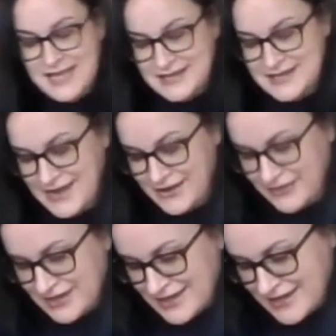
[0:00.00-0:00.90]

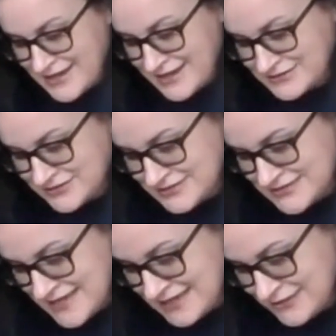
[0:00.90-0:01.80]
Now, just
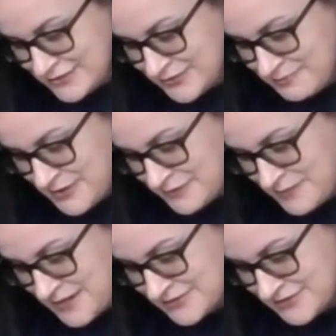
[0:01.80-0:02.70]
take your puff
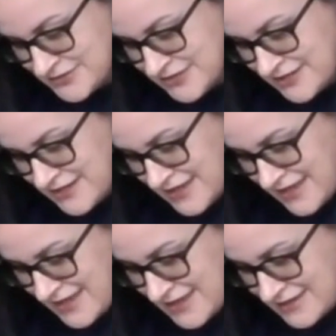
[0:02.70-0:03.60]
pastry
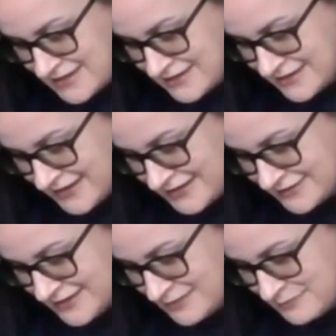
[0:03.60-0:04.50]
and kind
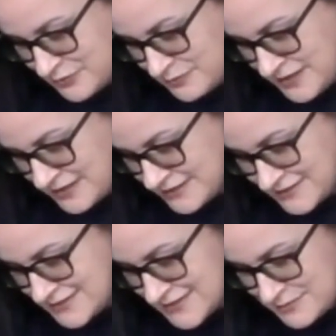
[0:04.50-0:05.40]
of like you're making a
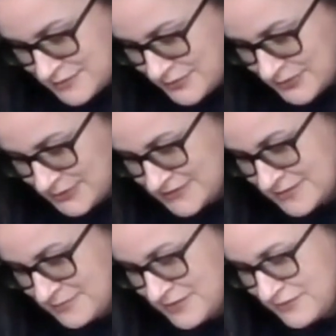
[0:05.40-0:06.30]
cinnamon roll or
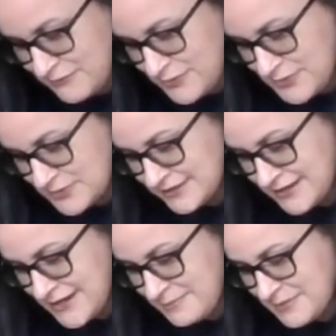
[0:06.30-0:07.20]
something, roll it
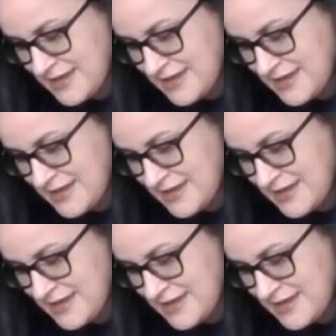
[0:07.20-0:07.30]
up,